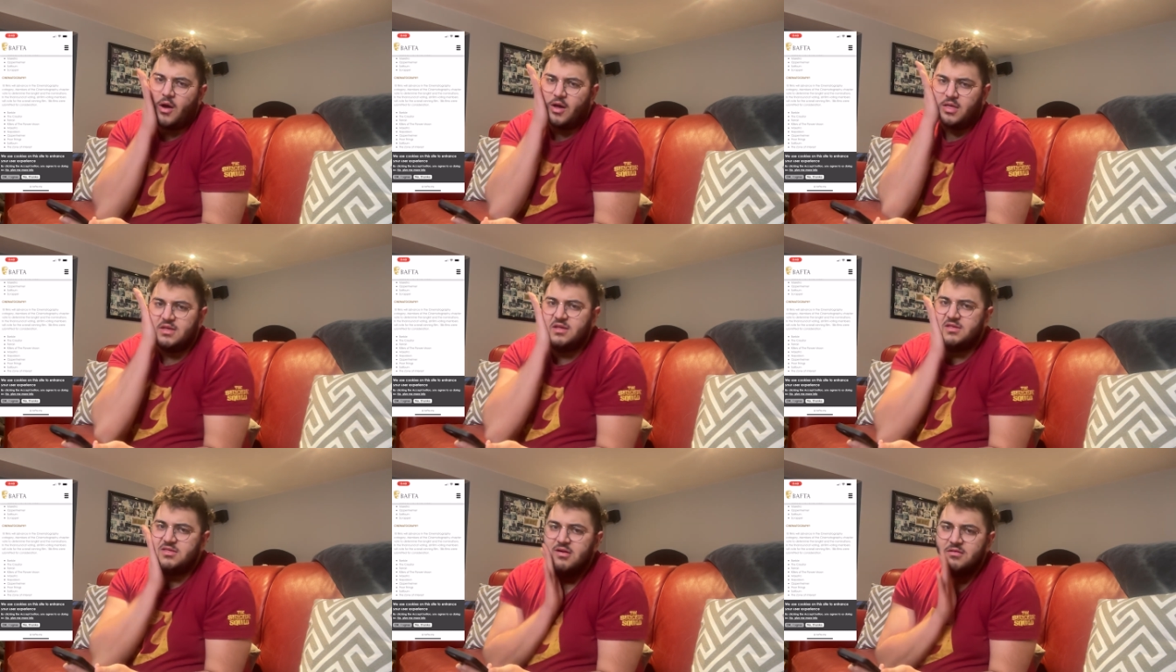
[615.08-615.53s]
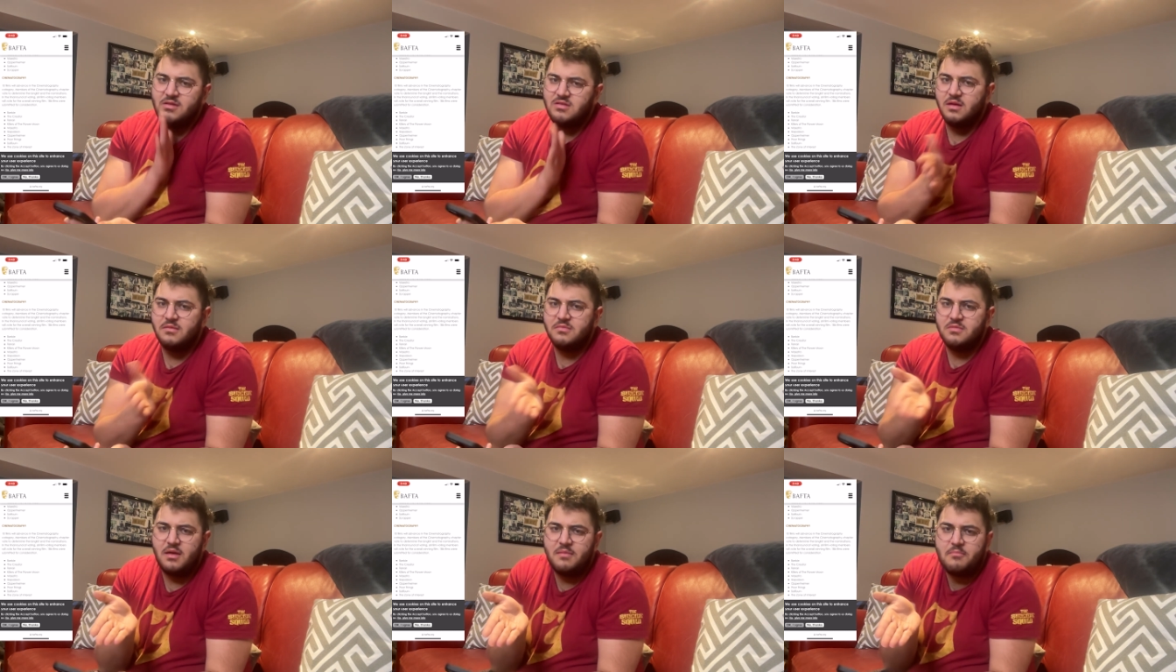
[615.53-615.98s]
no. The,
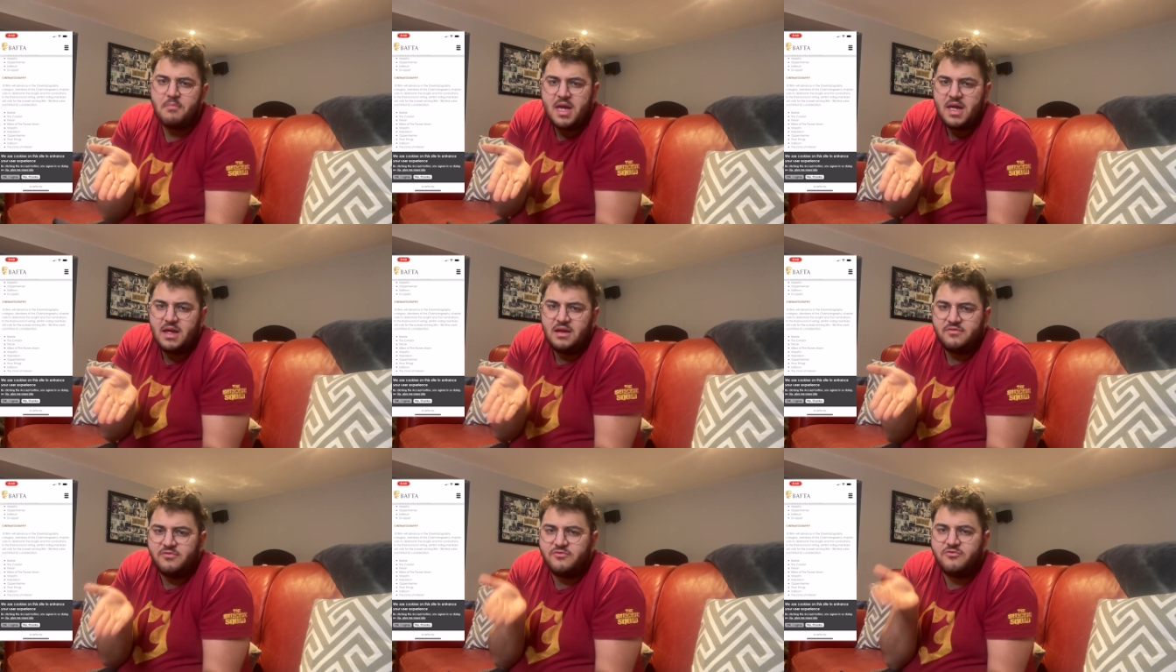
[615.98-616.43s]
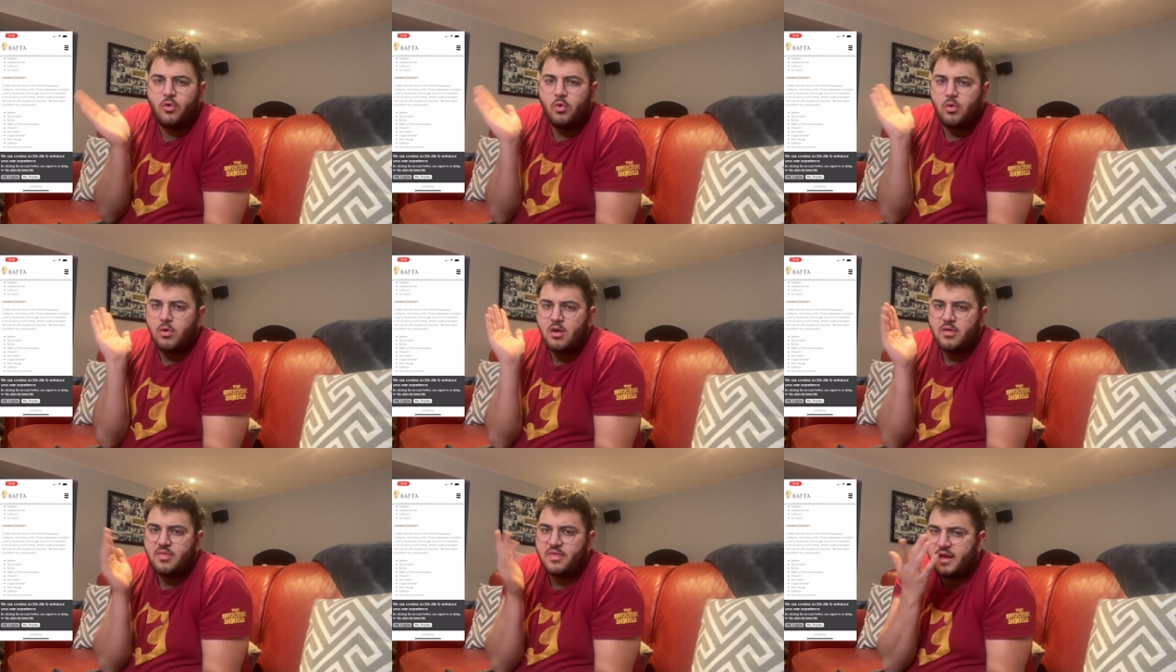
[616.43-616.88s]
the, the, main
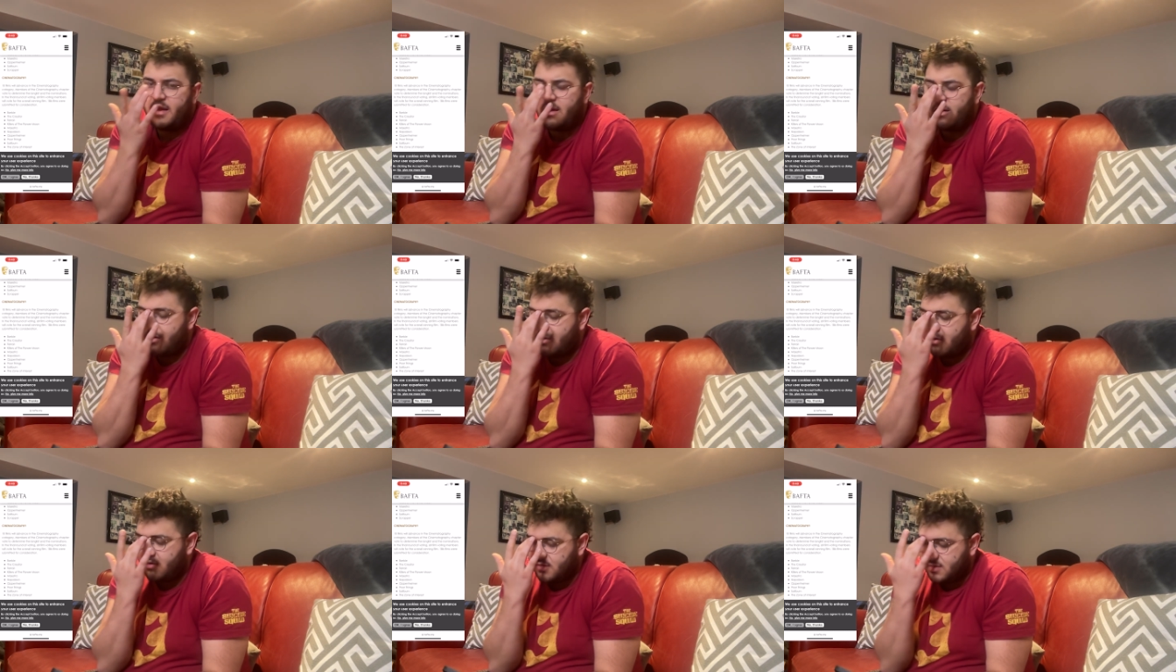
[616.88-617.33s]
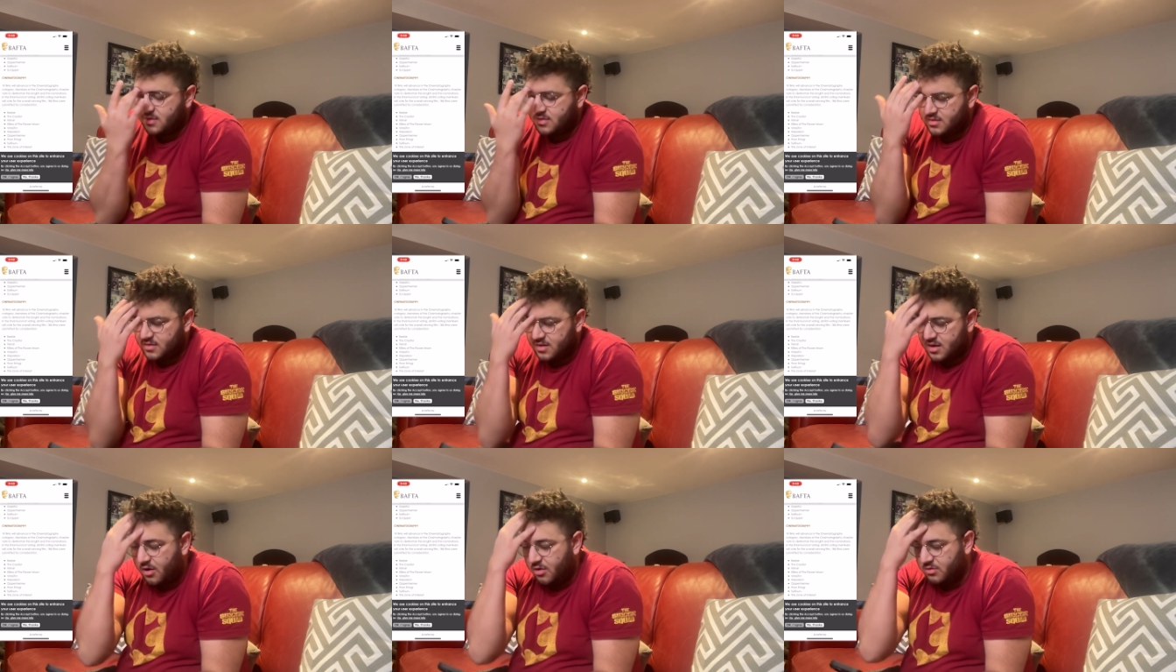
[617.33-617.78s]
four are there. The
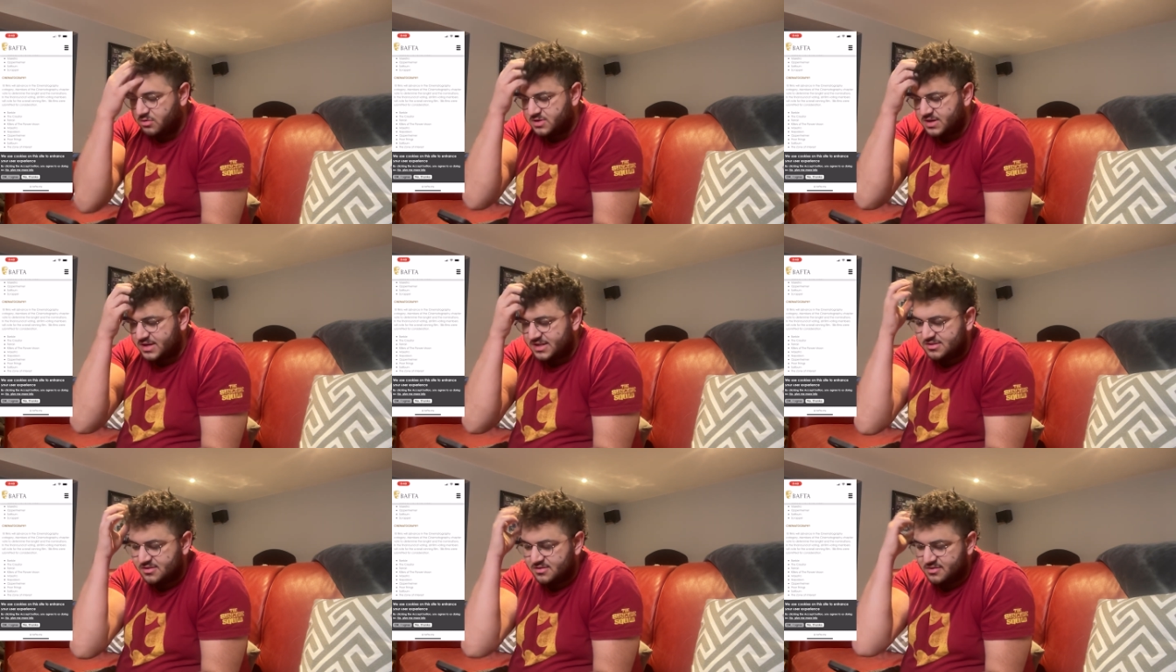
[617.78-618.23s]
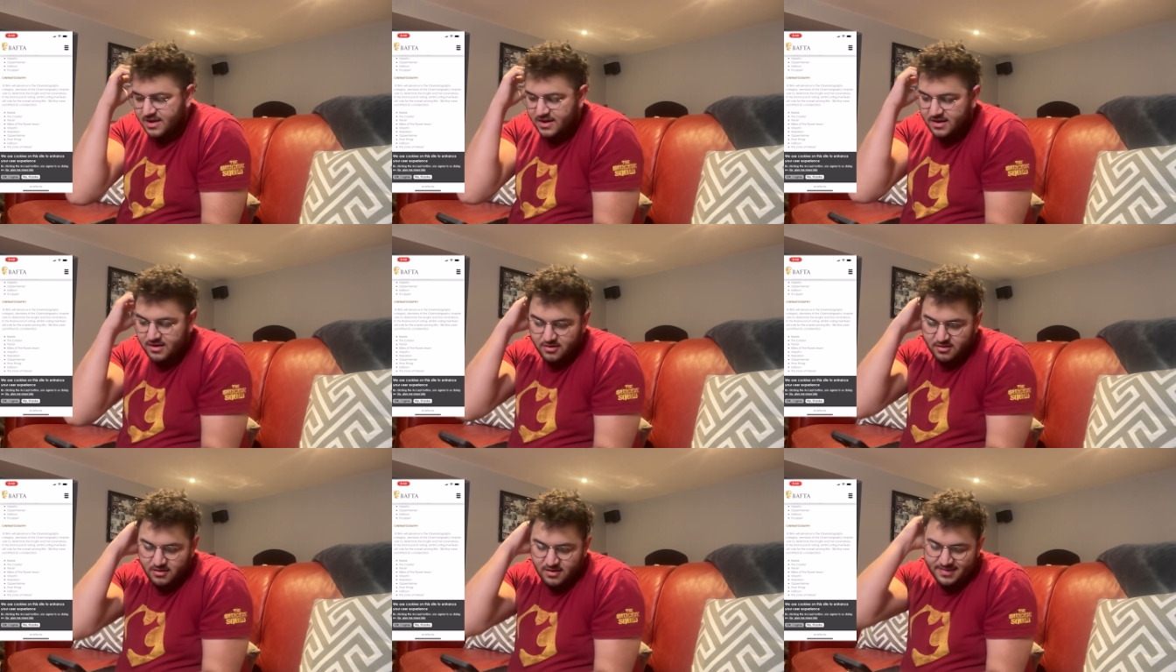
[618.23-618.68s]
alternates are
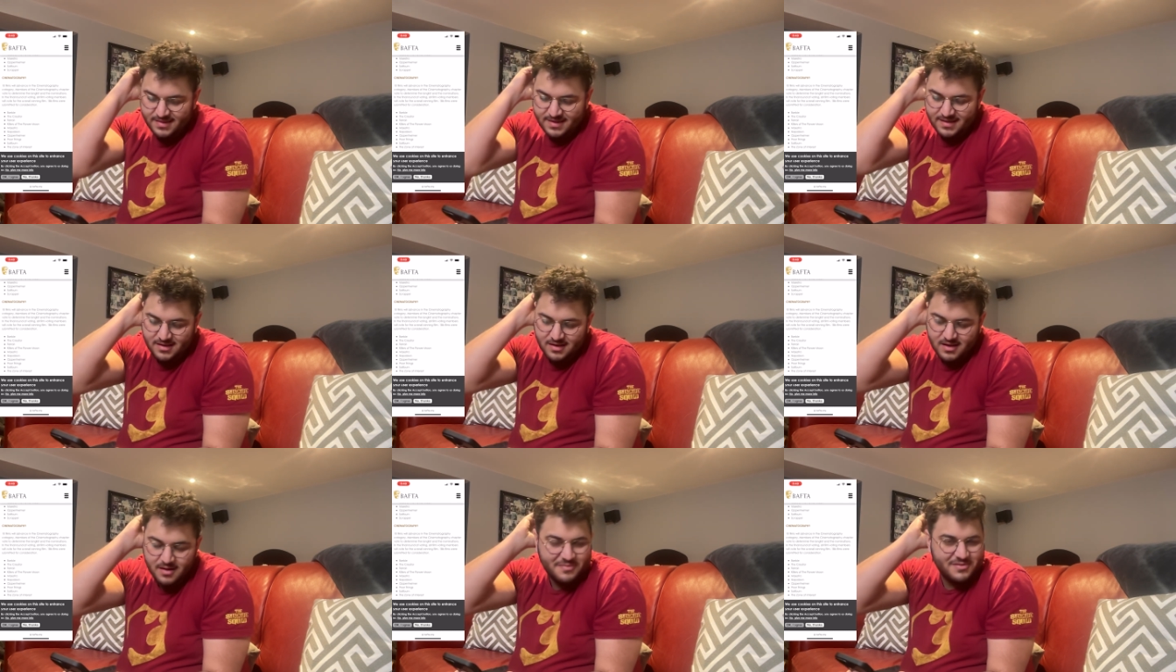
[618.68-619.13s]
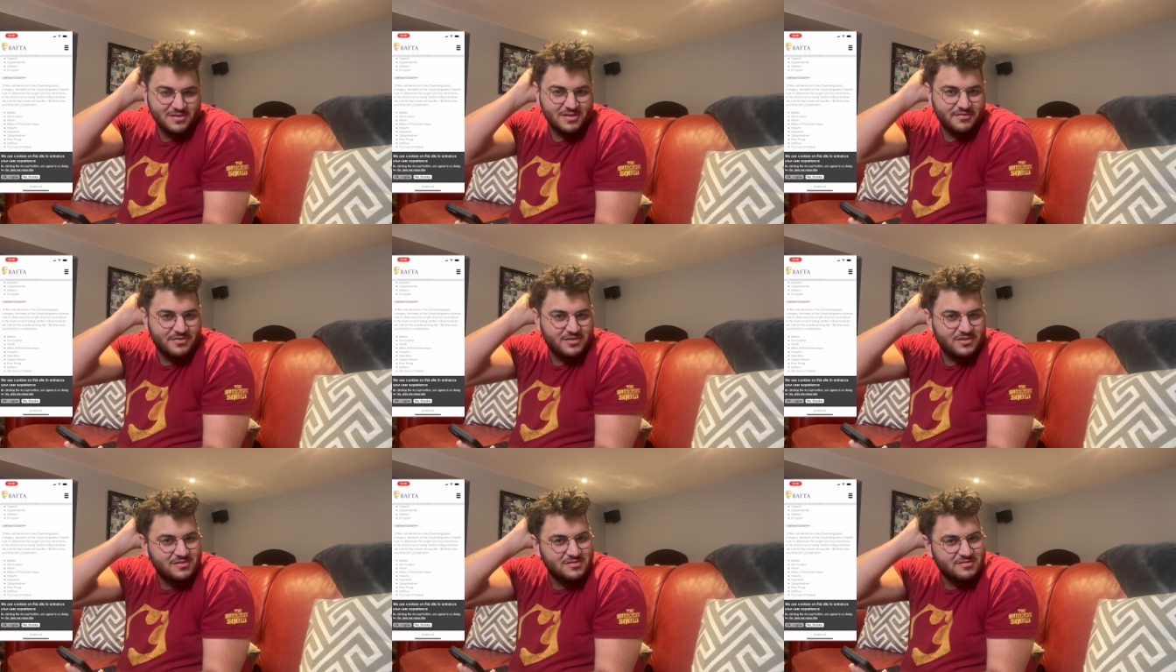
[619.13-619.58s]
there, and then a couple of
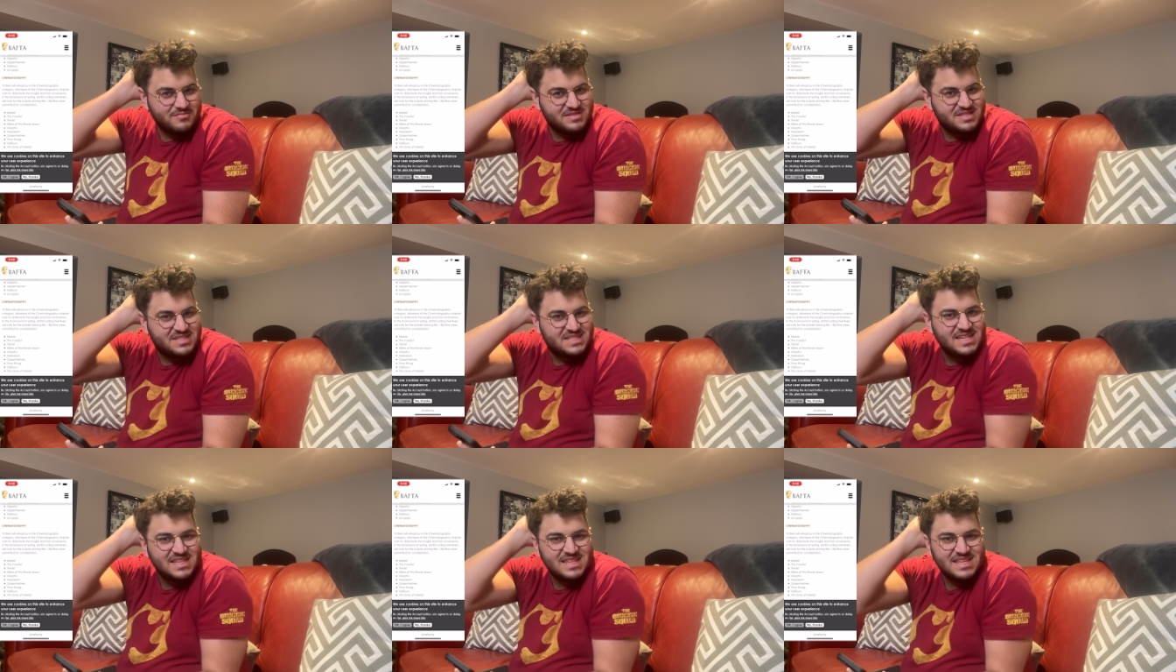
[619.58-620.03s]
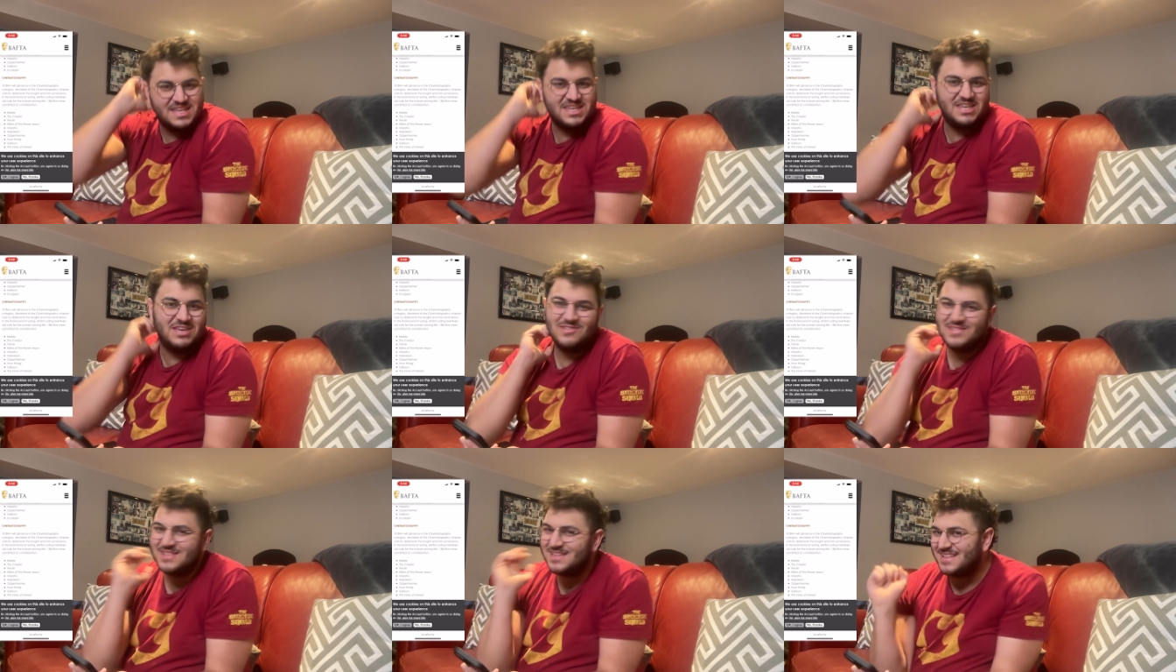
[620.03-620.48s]
little silly,
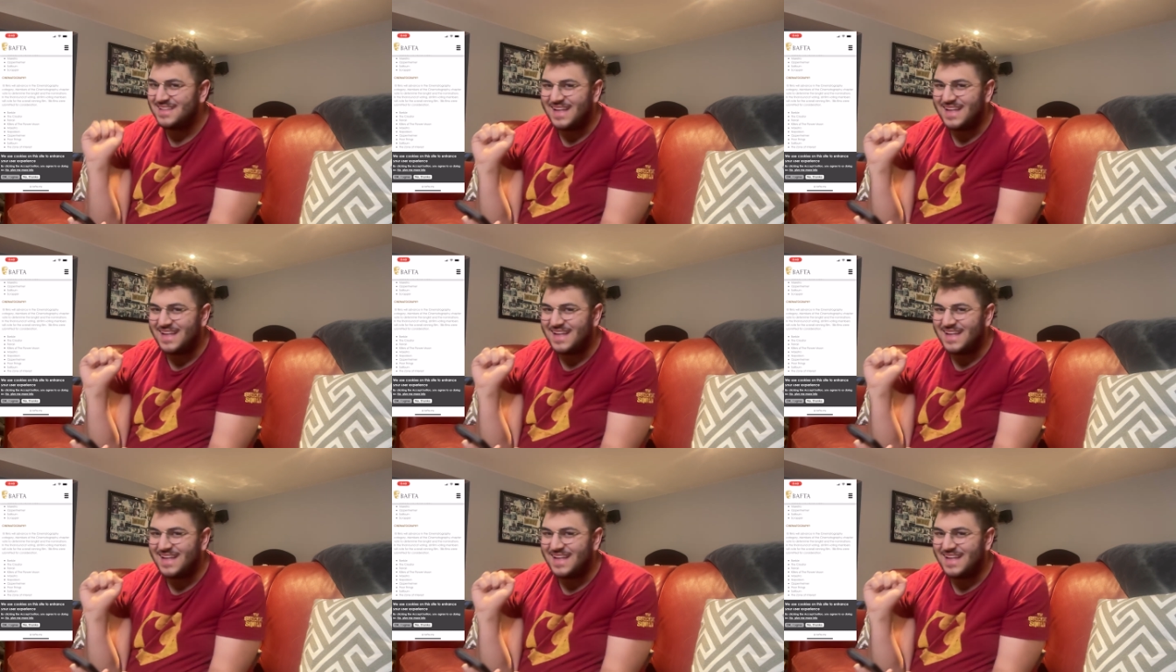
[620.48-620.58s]
cute little